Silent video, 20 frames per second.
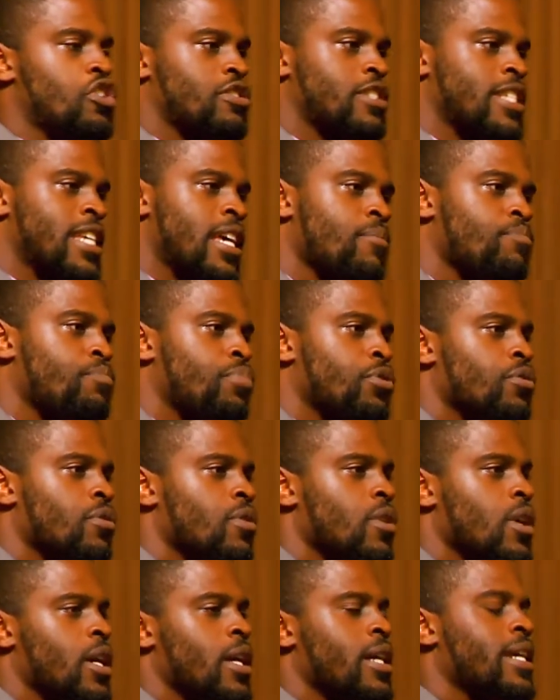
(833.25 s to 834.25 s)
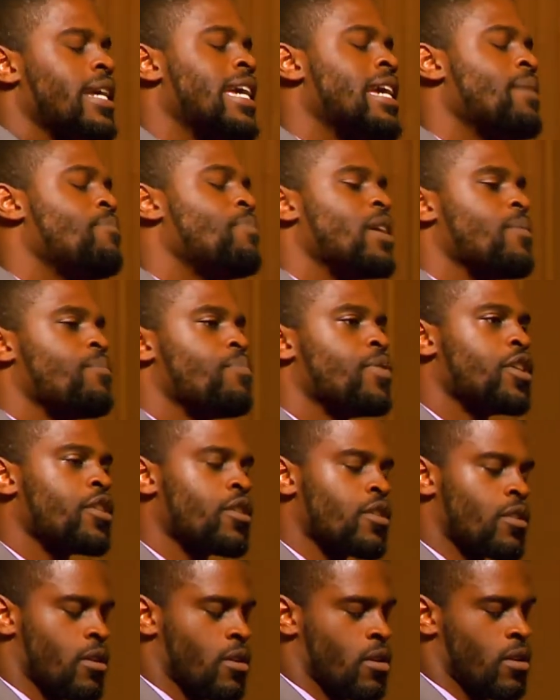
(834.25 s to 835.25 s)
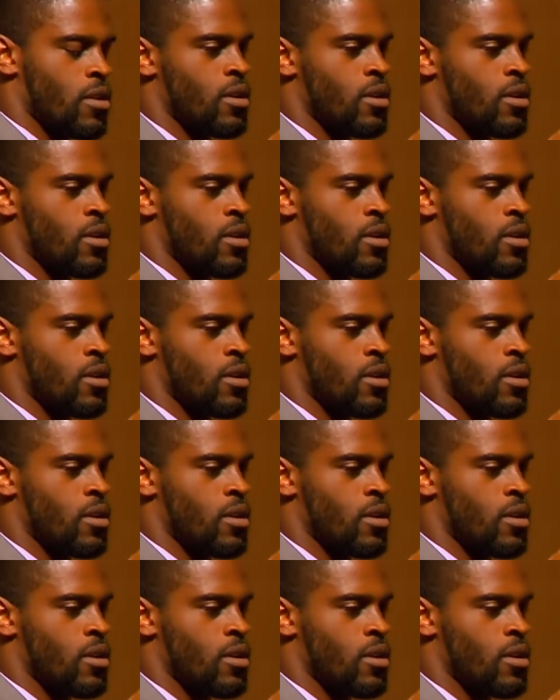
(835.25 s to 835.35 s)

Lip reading: temple. Keep it pure.